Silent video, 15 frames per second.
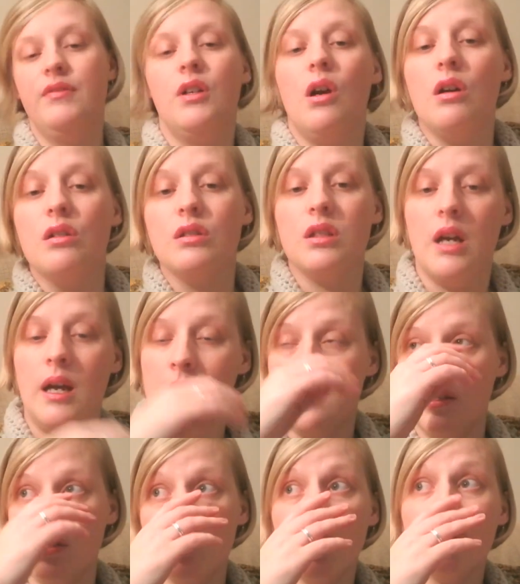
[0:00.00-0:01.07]
got, and I
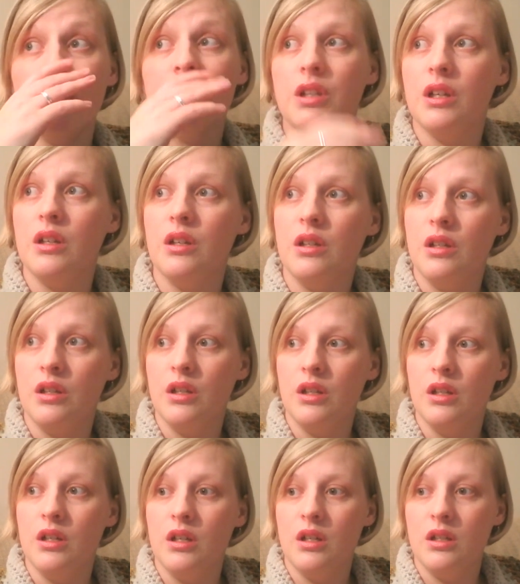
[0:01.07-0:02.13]
showed her
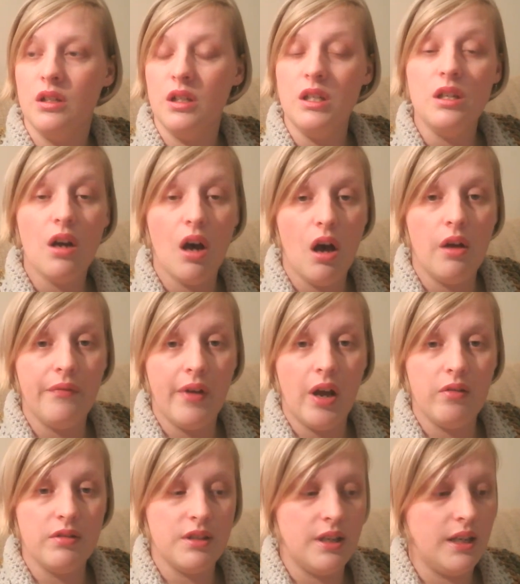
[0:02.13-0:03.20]
the yarn that I
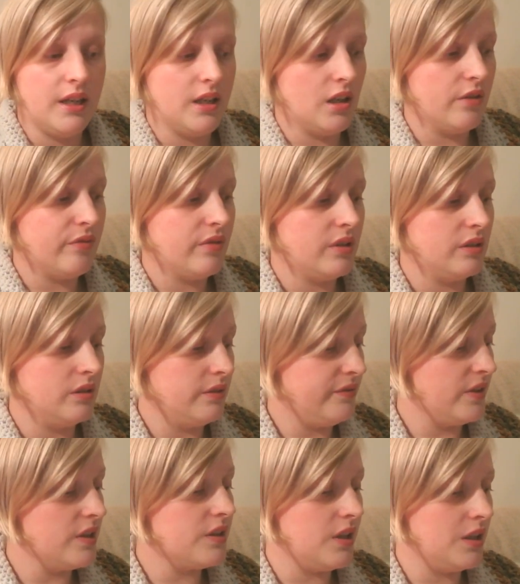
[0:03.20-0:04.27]
was thinking of, and the
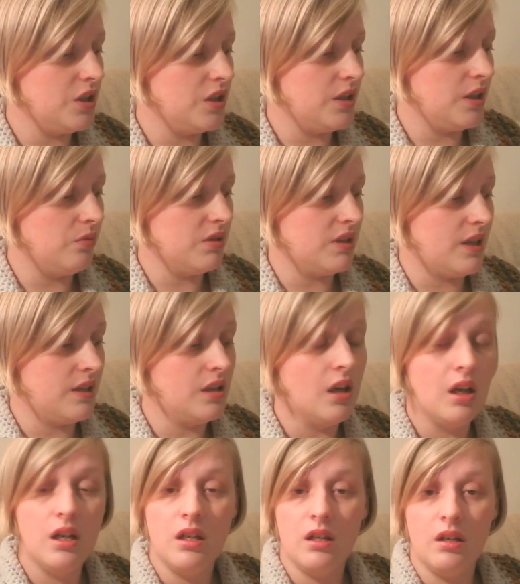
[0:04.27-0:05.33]
first thing she did was said,
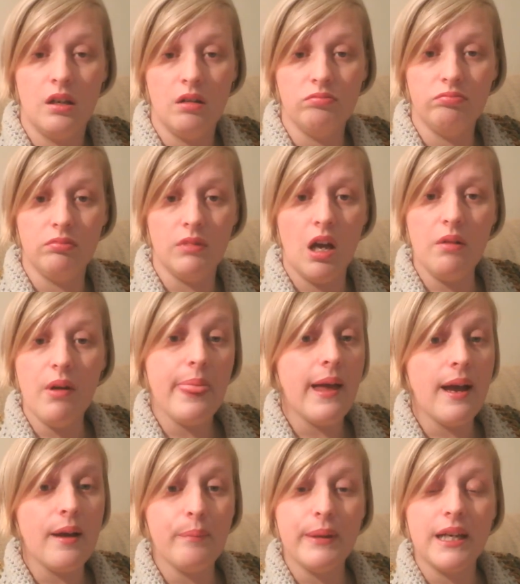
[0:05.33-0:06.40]
I want
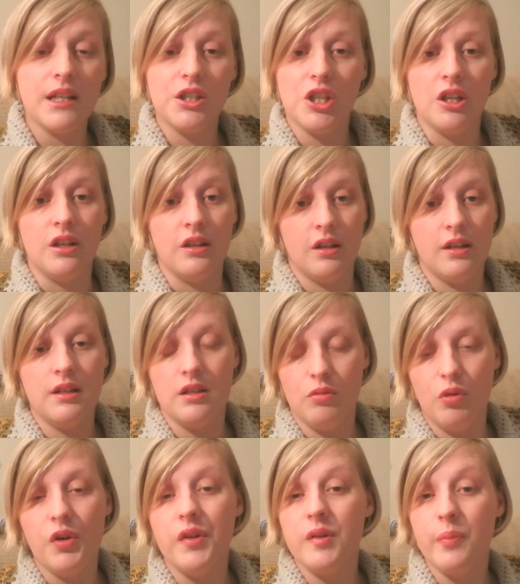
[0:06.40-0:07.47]
that picture, and it's the
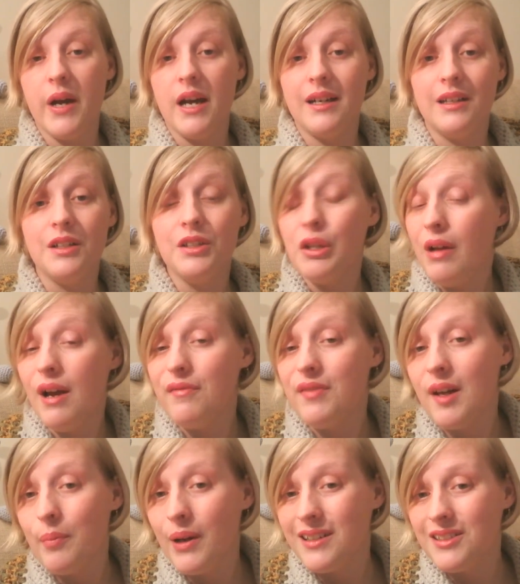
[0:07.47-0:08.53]
one on the back, and I don't have
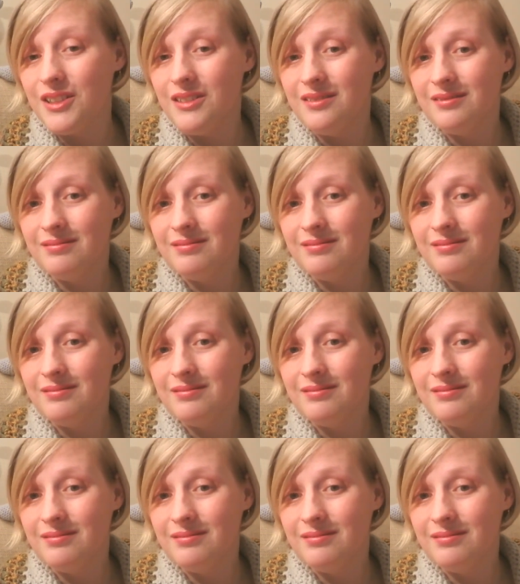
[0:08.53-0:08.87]
that pattern.